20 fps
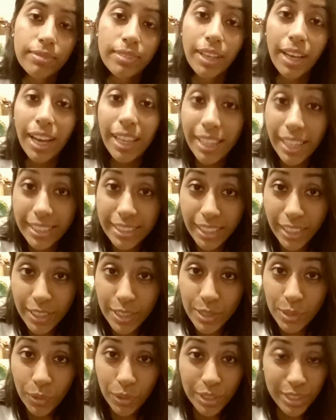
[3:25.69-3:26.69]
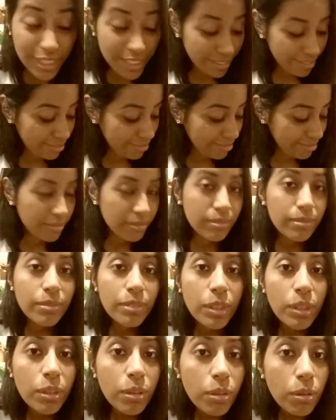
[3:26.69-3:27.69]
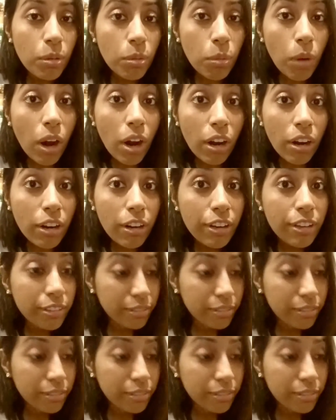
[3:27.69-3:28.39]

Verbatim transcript: I like dinosaurs. Rar.